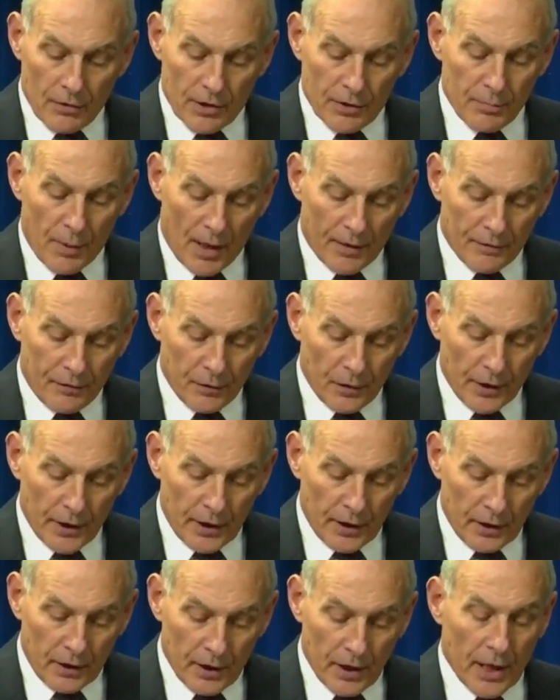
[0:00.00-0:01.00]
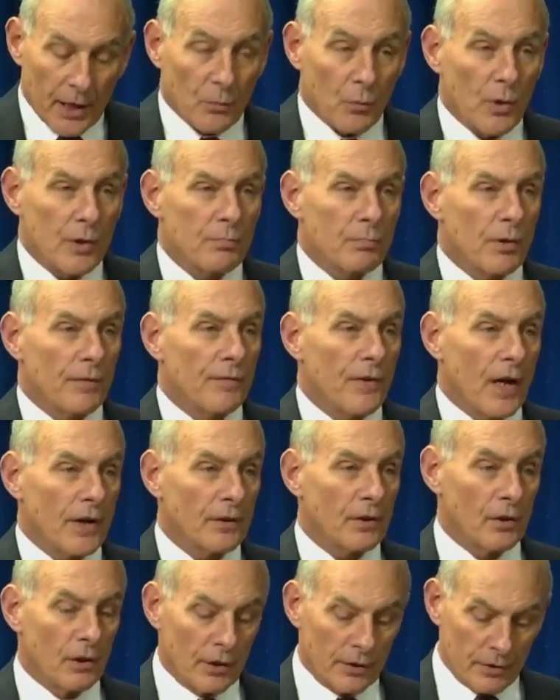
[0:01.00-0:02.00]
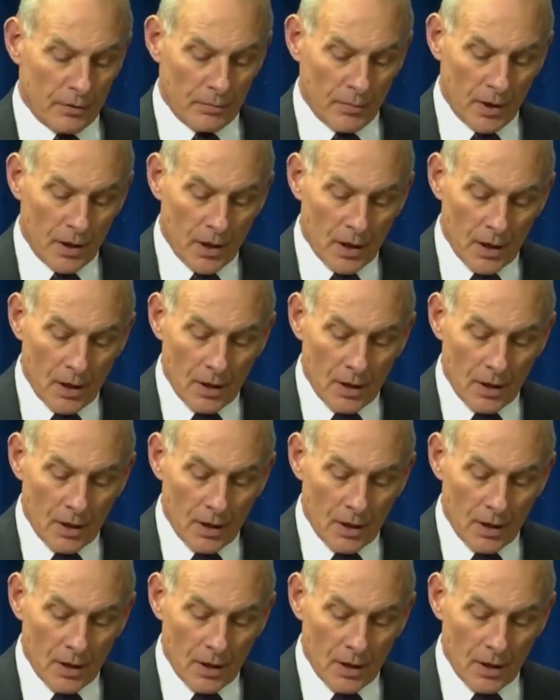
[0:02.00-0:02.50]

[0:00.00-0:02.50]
respectfully, and with professionalism,